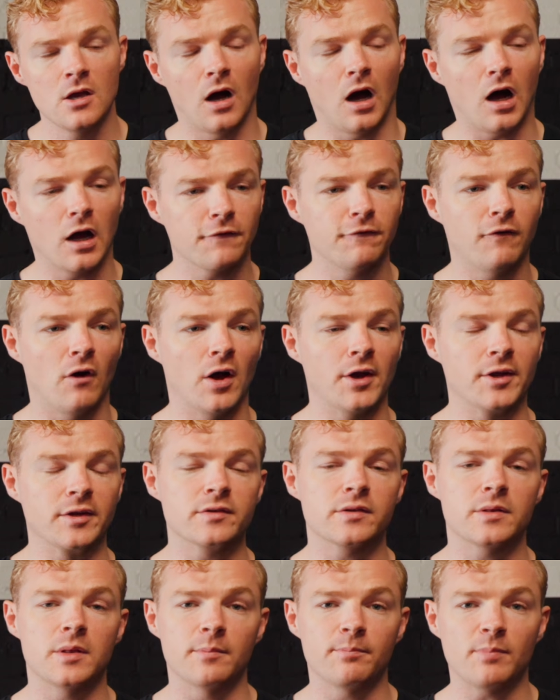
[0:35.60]
I find
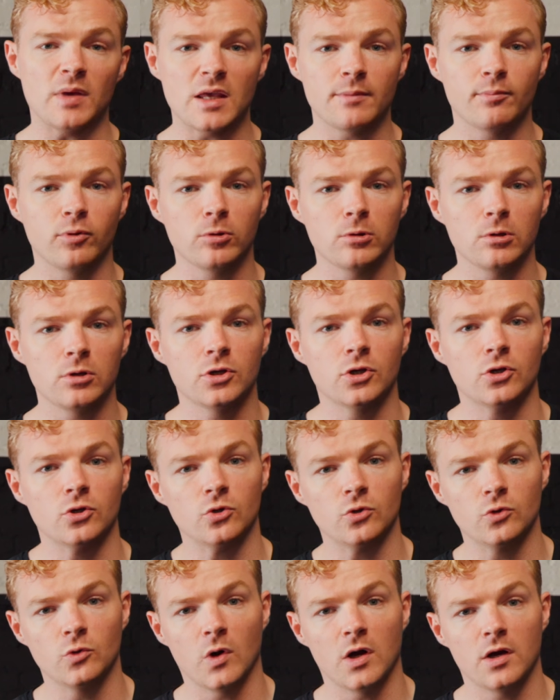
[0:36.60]
that people
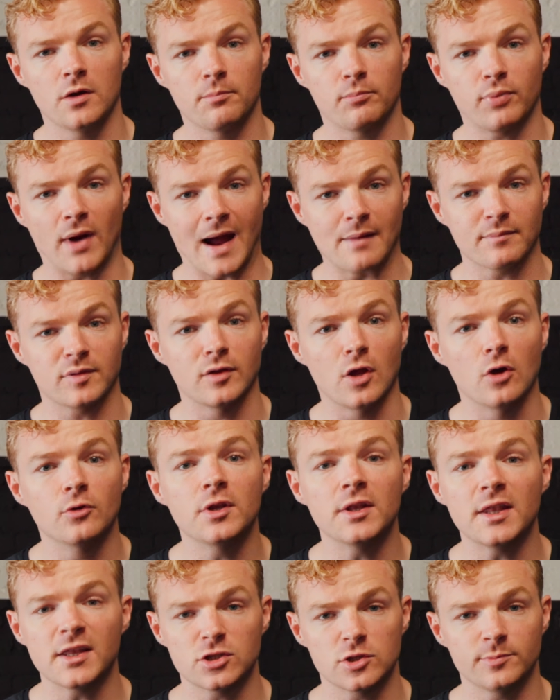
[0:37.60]
who perhaps know
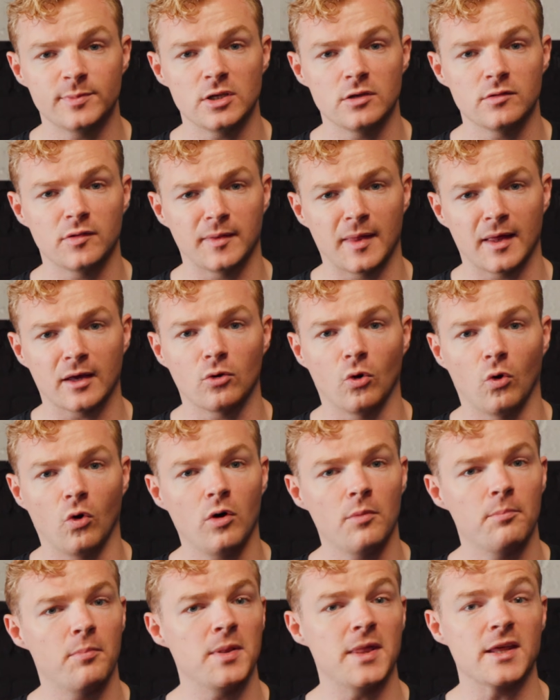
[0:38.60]
that they should be using their
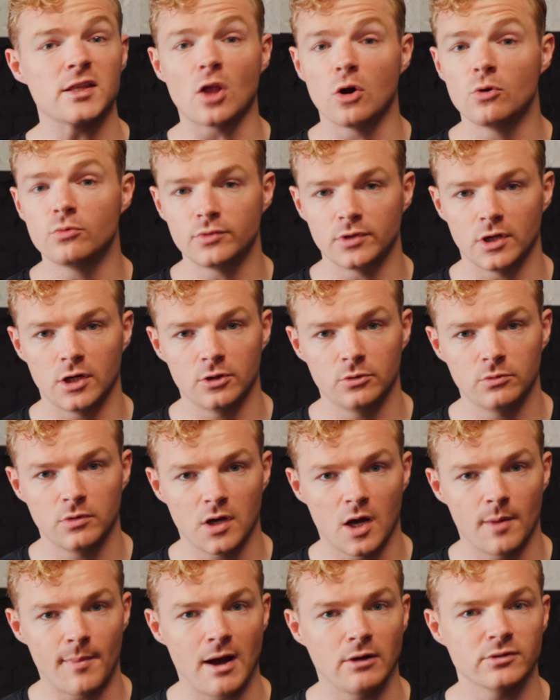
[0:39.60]
core but they don't know
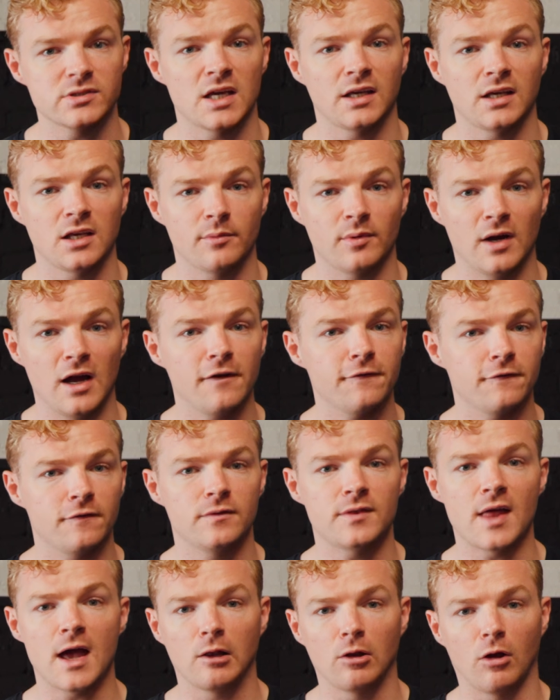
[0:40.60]
about taking a breath,
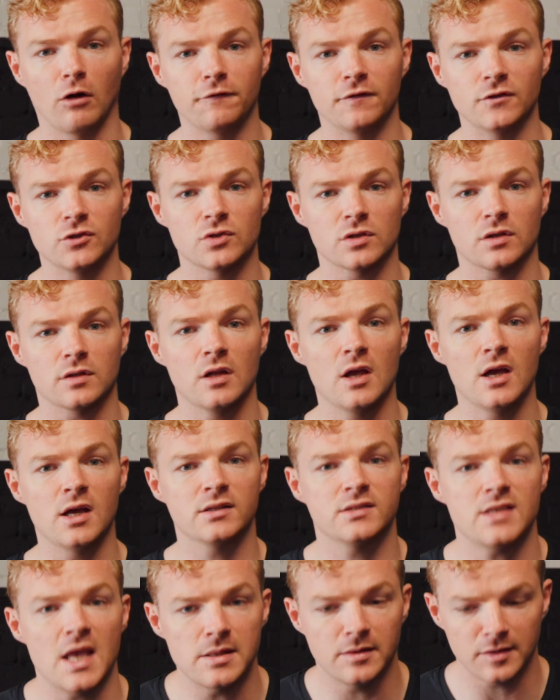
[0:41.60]
they'll often just
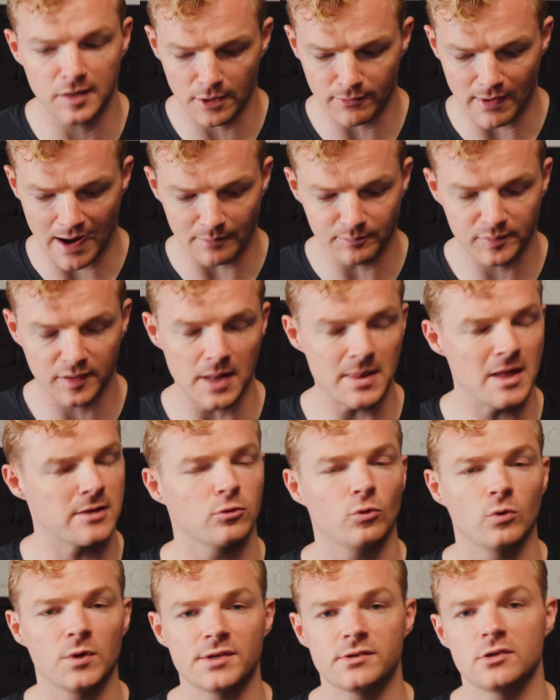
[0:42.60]
tense their abs, and that's
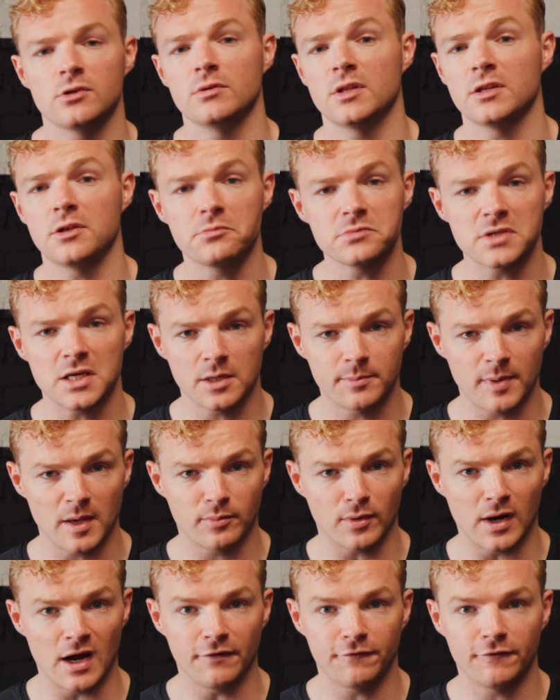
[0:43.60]
all they do. They don't take a big
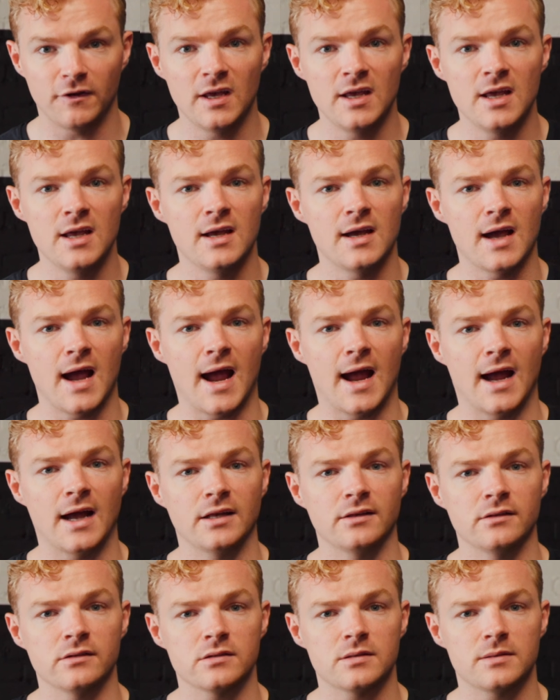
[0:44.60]
breath
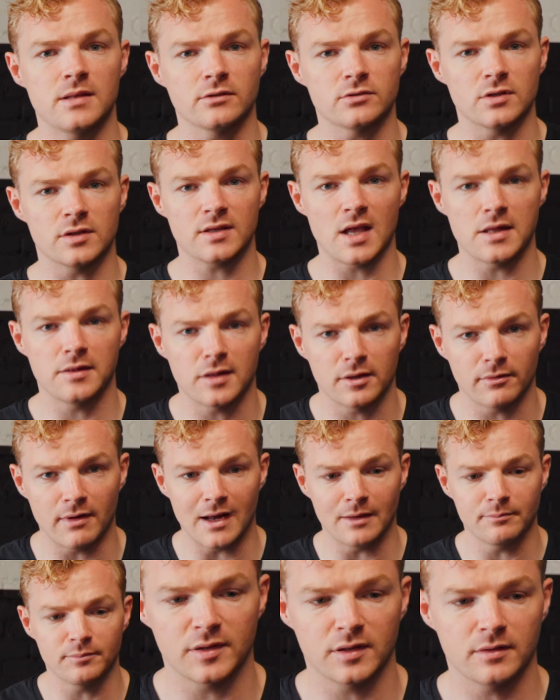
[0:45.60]
and they'll just tense their
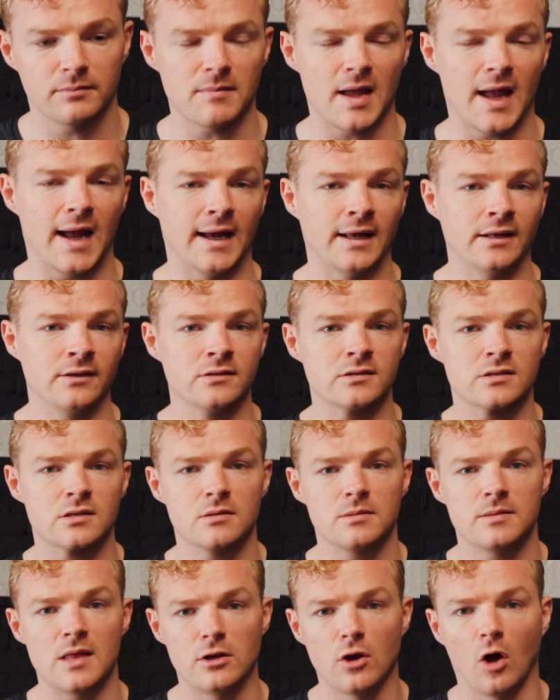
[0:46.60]
abs and
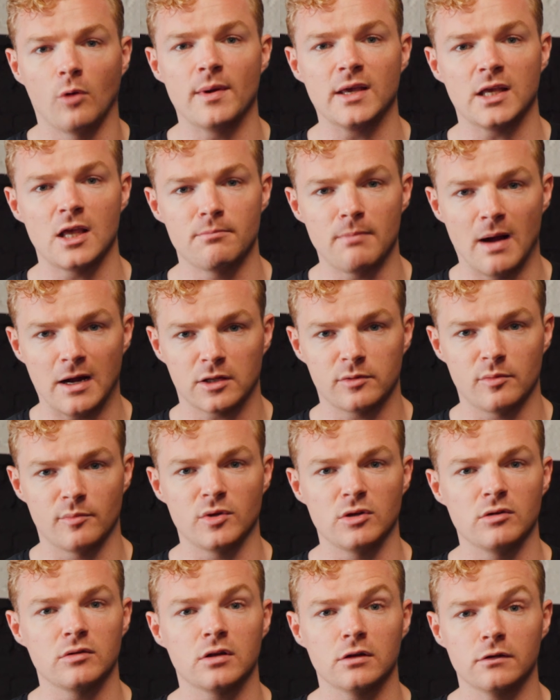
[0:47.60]
they're not making maximum
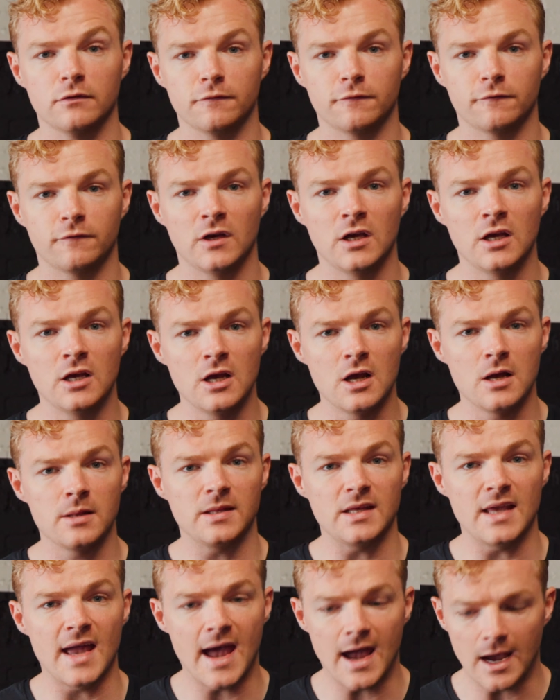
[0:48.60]
use of
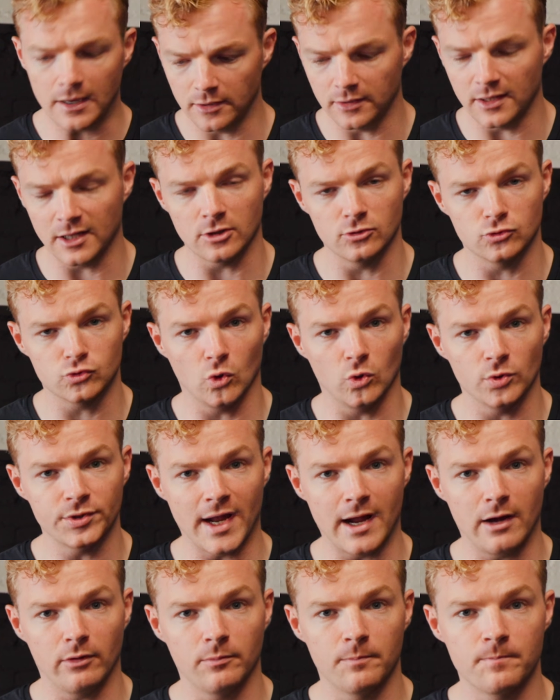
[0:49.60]
the air that they can draw
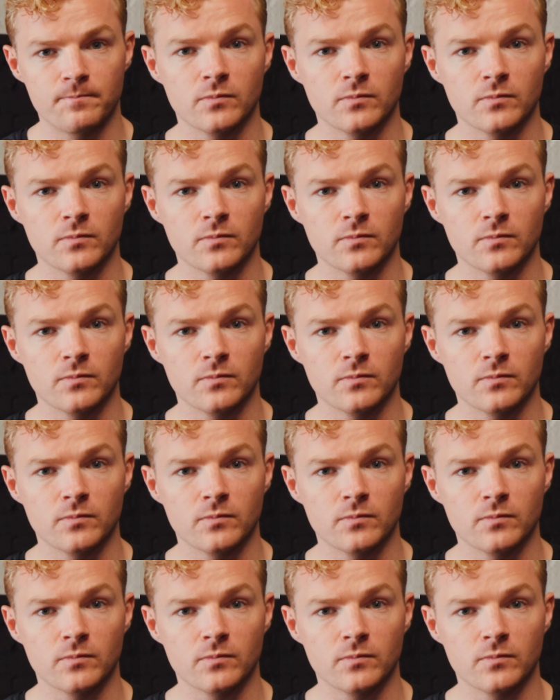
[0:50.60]
down.